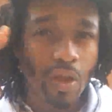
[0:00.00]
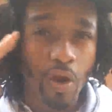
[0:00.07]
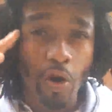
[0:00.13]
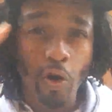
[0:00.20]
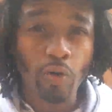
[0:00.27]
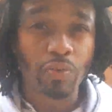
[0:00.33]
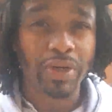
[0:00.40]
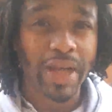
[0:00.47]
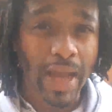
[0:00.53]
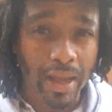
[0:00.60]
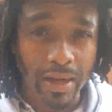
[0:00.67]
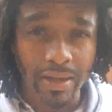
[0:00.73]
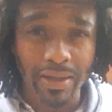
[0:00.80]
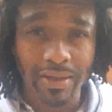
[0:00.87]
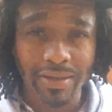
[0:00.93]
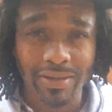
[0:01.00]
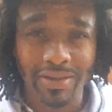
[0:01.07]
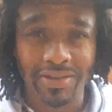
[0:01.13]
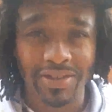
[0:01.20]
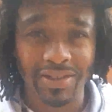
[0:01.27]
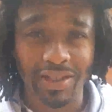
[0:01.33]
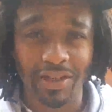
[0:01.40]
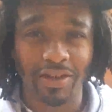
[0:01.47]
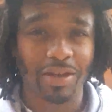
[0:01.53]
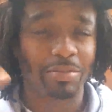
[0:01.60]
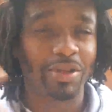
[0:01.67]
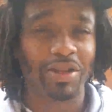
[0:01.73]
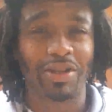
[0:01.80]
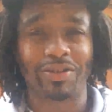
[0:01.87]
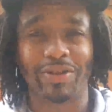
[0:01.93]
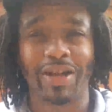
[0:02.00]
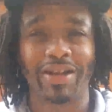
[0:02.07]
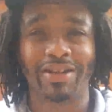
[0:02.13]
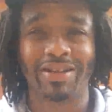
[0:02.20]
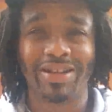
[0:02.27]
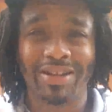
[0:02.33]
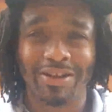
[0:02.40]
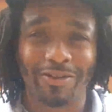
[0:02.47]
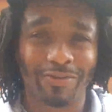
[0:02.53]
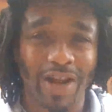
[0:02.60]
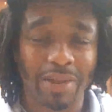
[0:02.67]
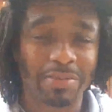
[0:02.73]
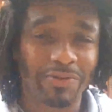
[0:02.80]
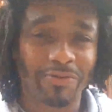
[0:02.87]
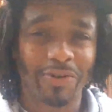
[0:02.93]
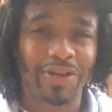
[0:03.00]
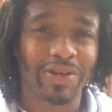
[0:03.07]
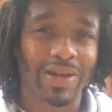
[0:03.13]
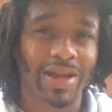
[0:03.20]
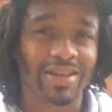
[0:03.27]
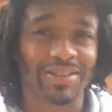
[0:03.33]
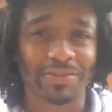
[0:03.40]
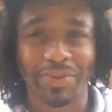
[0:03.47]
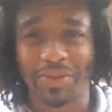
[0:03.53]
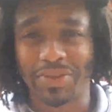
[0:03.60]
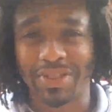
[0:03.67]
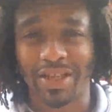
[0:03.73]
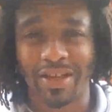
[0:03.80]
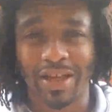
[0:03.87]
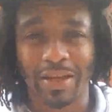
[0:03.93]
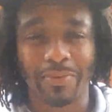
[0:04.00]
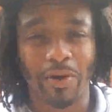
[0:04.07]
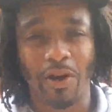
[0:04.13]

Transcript: own reality. This is literally being created right before your eyes in real time.